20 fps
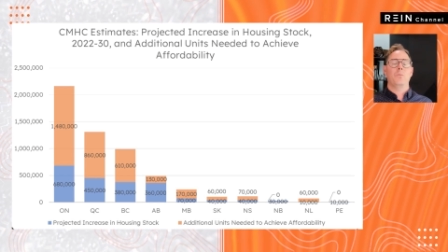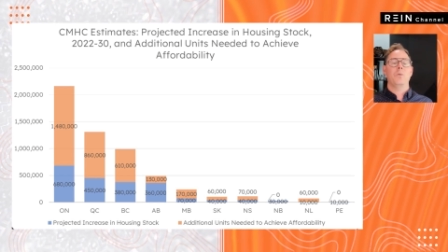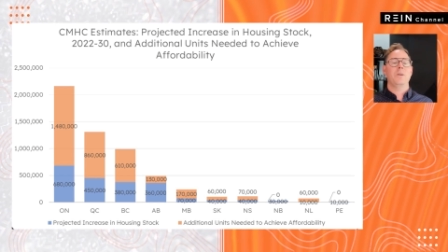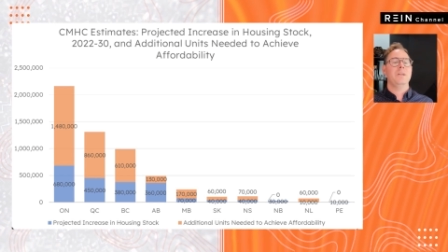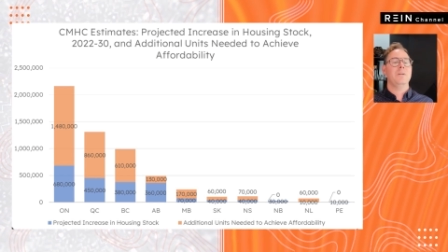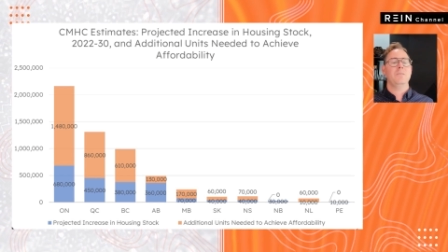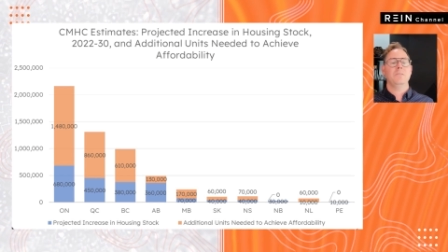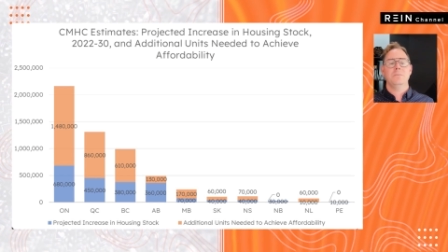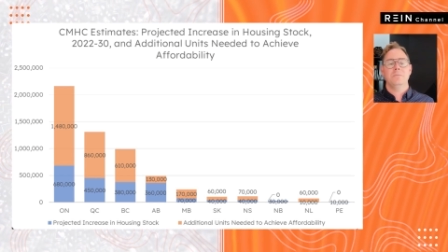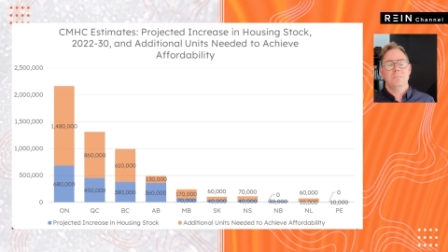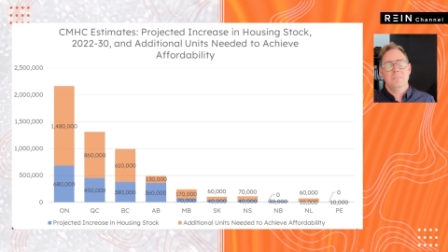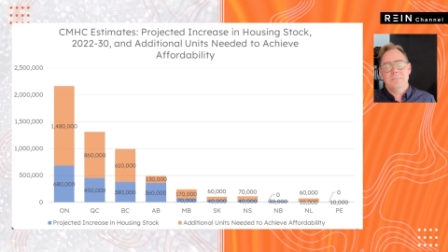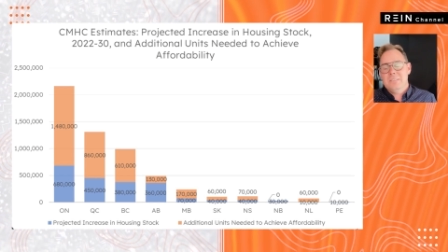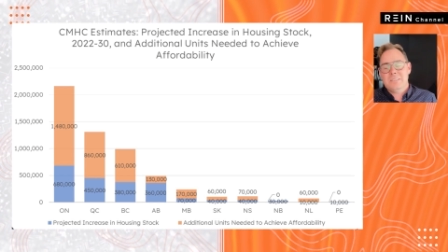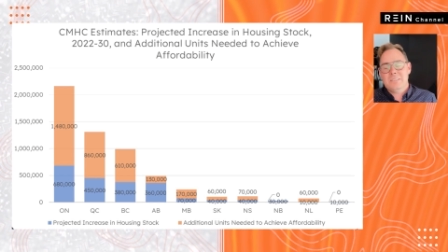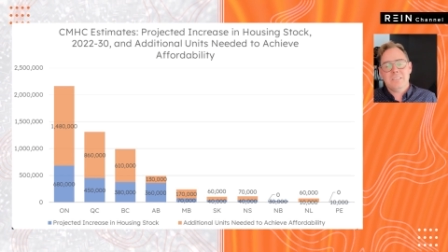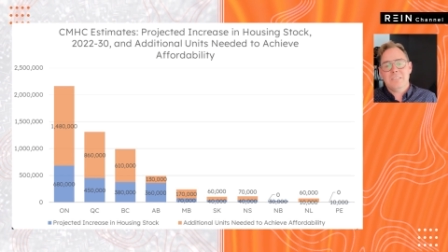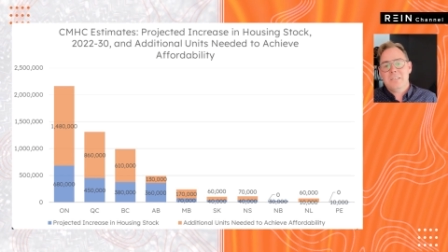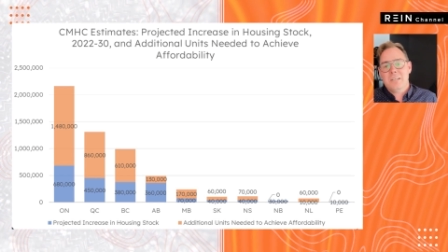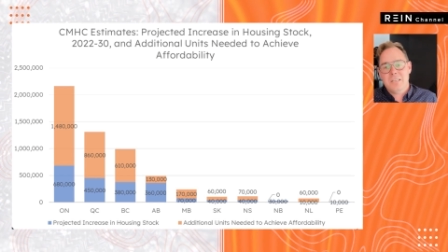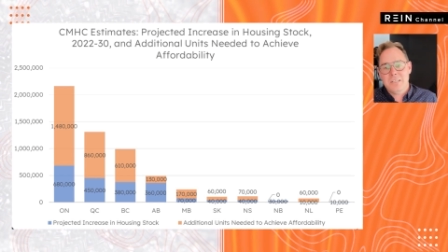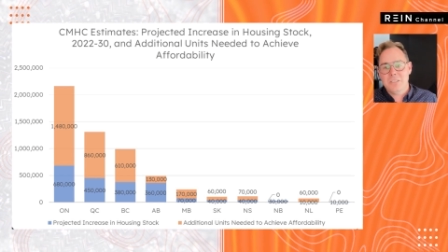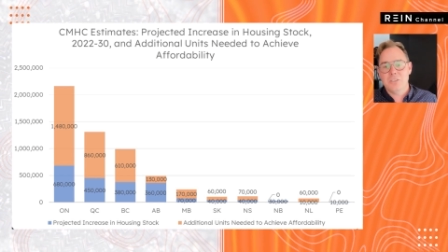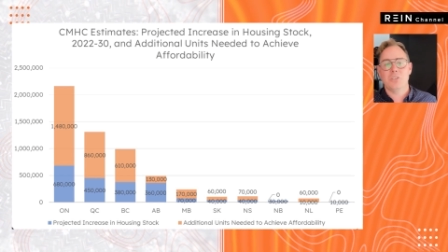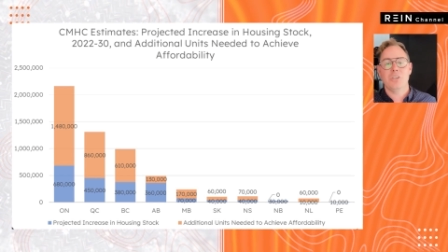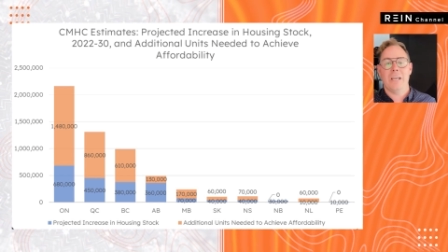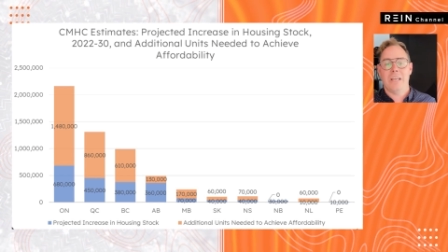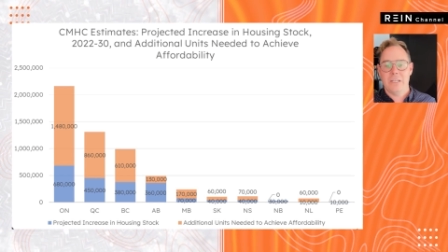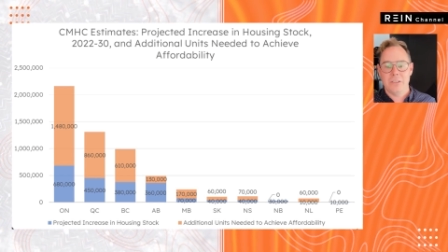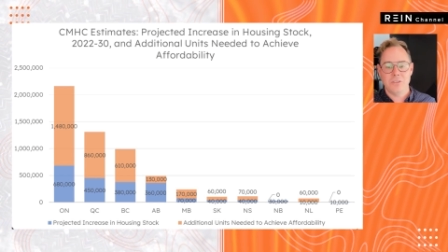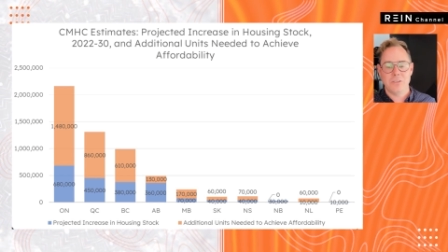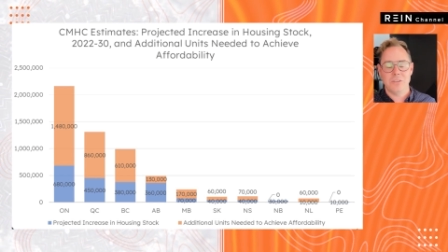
We don't, this isn't going to change.